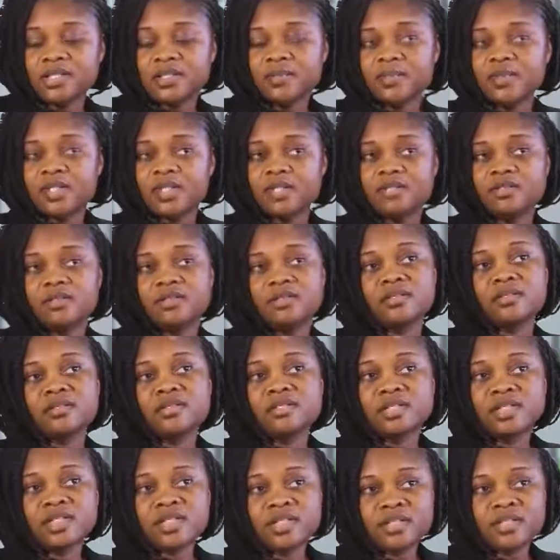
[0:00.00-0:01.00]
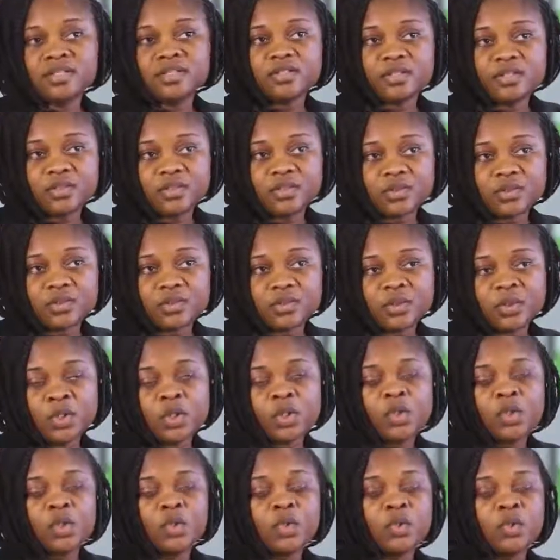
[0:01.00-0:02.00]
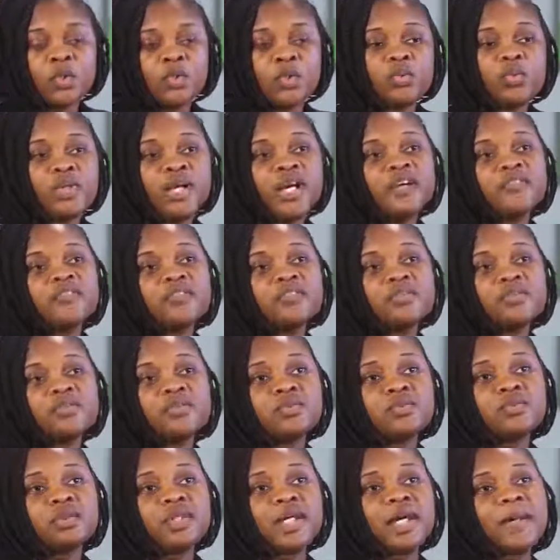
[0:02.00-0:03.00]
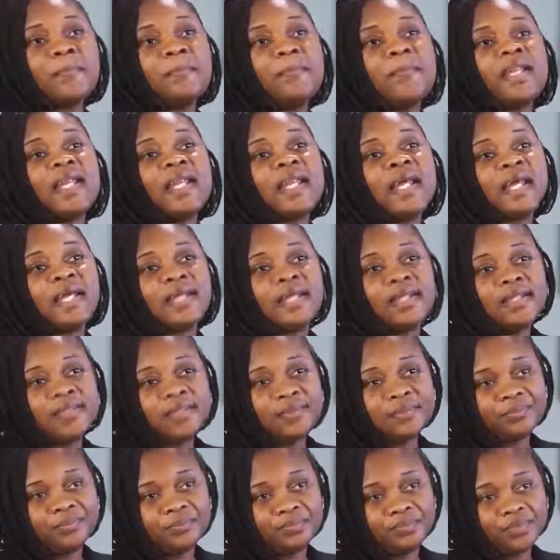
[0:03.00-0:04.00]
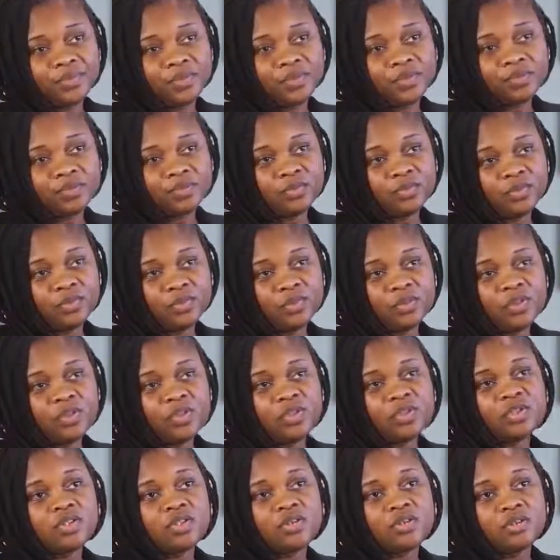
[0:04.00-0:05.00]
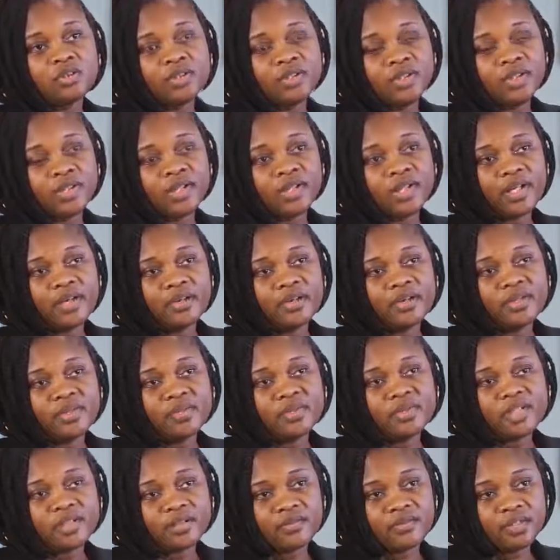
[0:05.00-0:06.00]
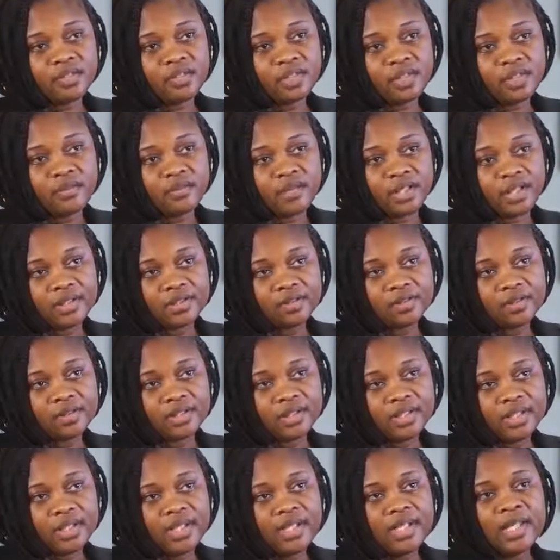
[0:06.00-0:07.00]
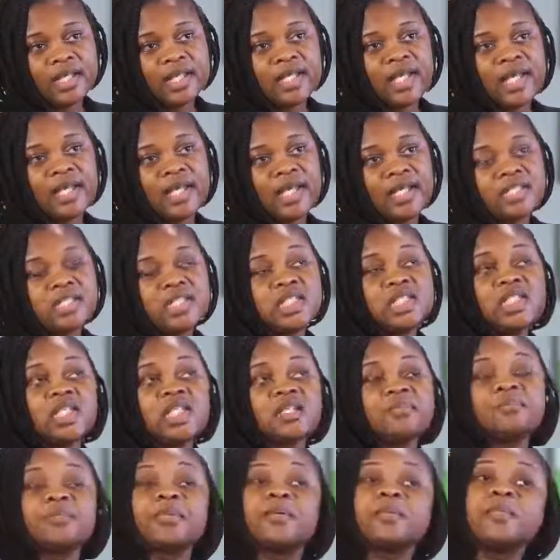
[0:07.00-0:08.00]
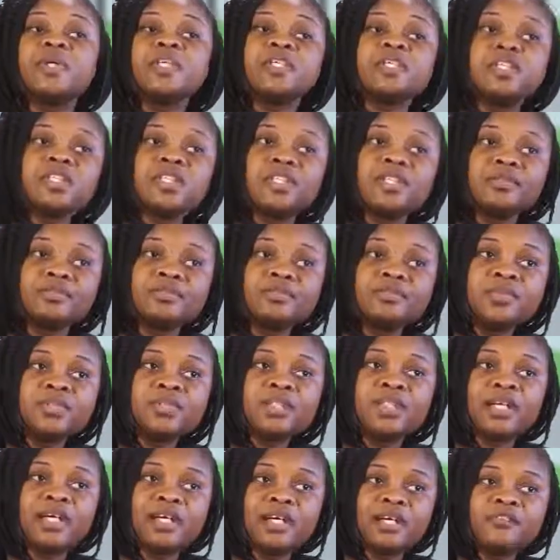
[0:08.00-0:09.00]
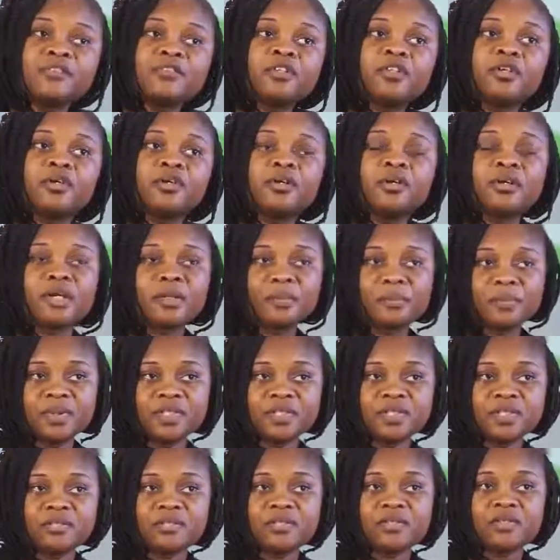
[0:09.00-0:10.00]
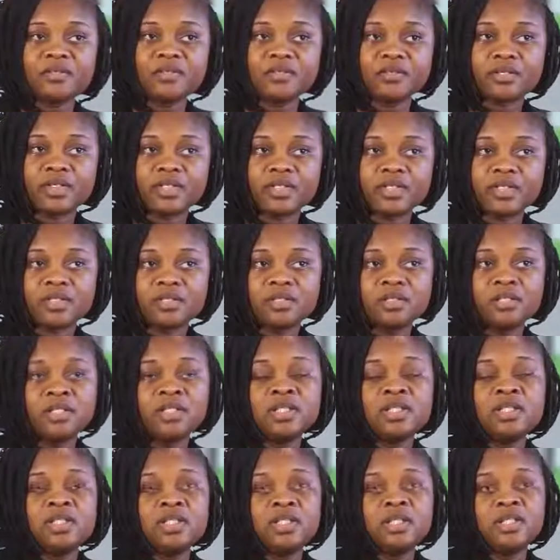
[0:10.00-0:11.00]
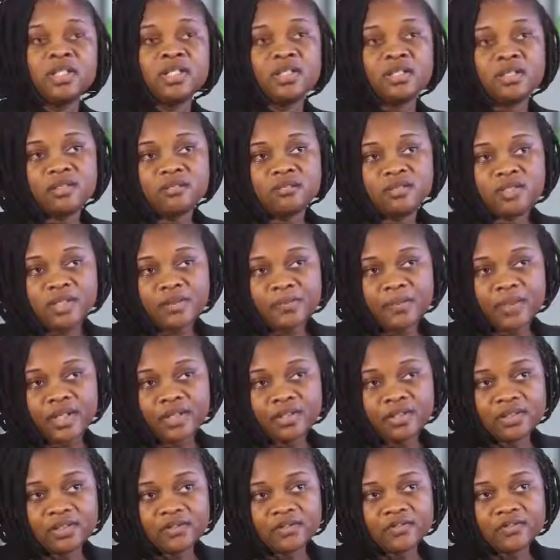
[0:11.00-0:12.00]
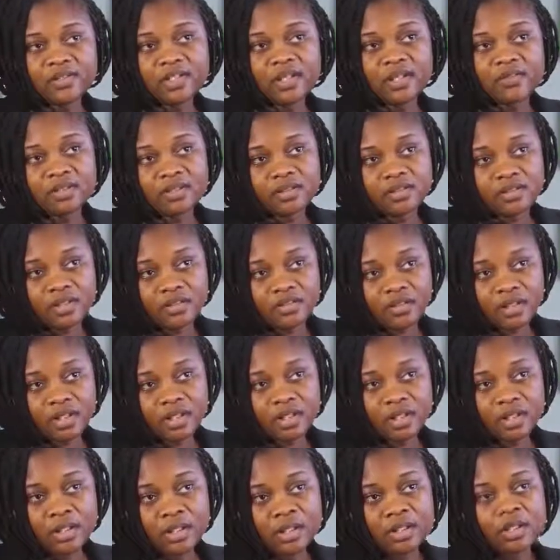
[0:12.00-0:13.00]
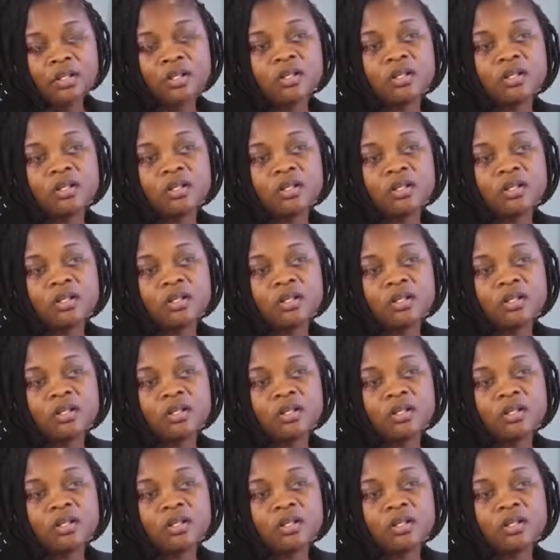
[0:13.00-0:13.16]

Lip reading: that's based on consensus, you have to apply to the CARICOM Secretariat and seek permission to have your competent authority in the respective territory